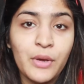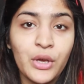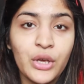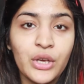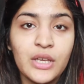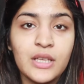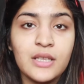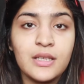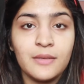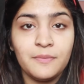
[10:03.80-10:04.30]

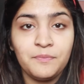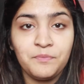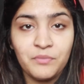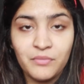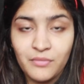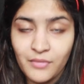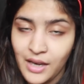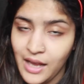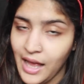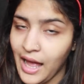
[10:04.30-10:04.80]
because
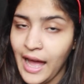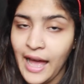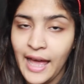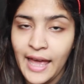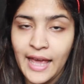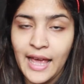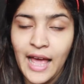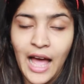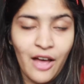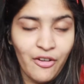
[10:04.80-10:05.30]

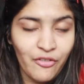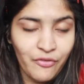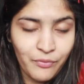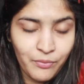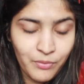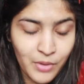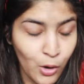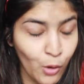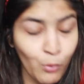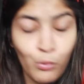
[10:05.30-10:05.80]
I
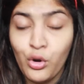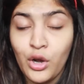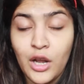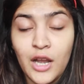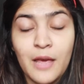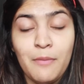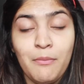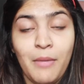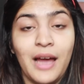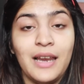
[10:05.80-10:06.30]
have
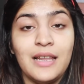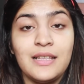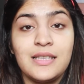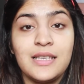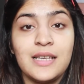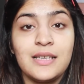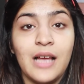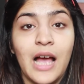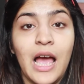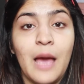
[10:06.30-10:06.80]
hormonal
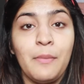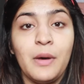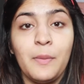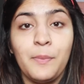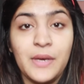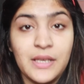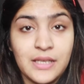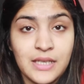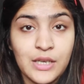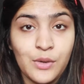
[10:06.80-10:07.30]
imbalances. I'm a
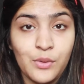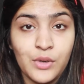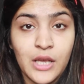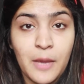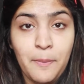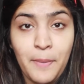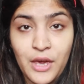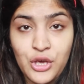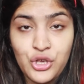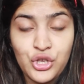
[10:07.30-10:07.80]

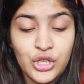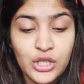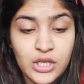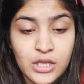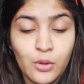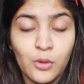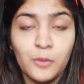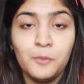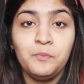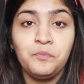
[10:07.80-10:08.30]
PCOD patient,
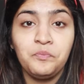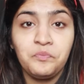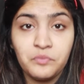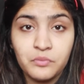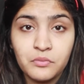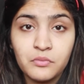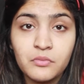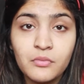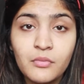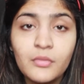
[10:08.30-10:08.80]
so
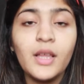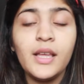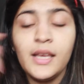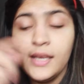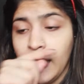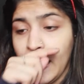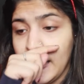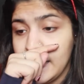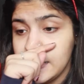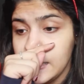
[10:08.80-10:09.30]

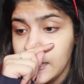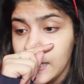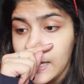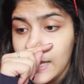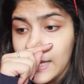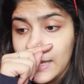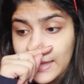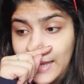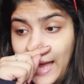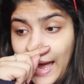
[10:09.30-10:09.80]
yes,
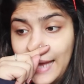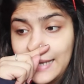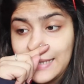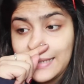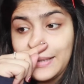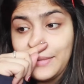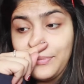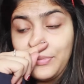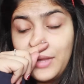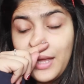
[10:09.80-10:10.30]
that.